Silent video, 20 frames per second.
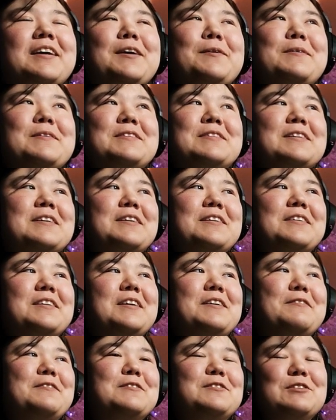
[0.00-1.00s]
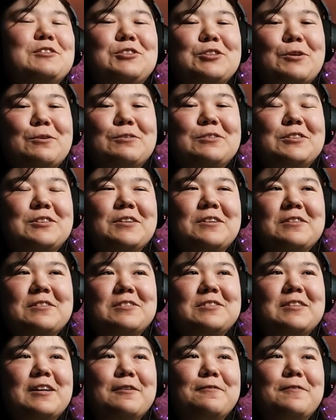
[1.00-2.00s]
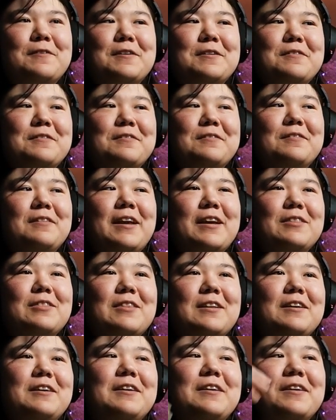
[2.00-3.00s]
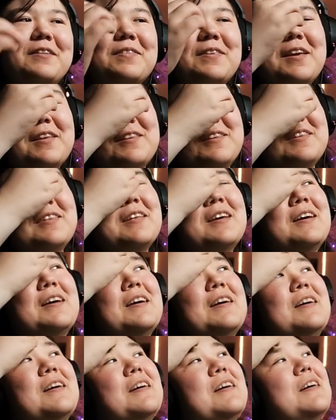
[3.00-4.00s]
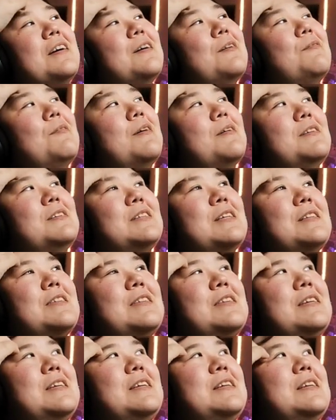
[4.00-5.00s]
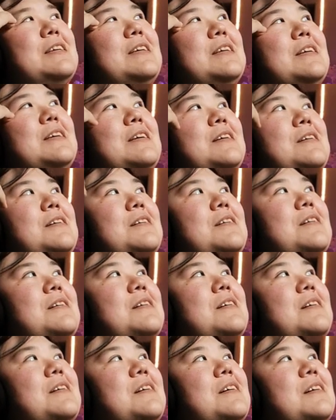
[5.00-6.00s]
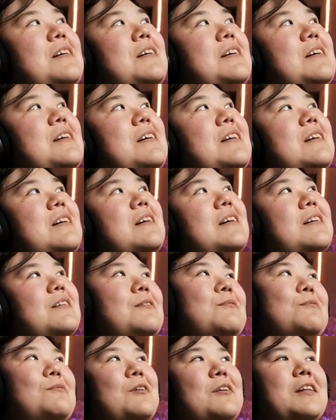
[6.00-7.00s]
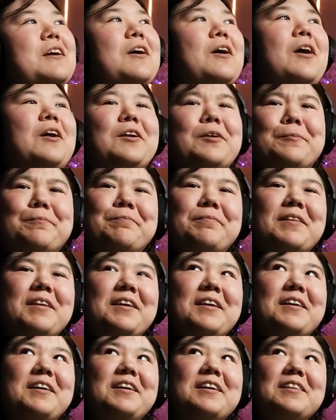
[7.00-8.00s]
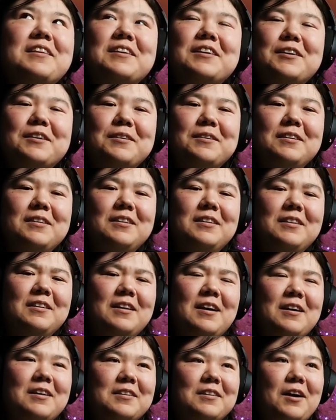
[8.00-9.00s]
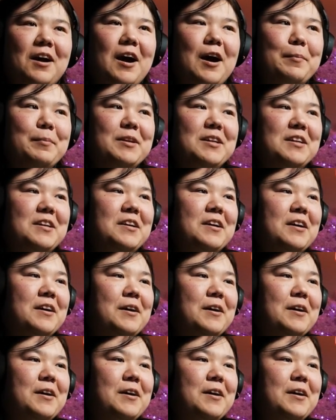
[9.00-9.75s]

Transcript: he was the jokester and stuff, and like the what is it, the what they call him. The comedy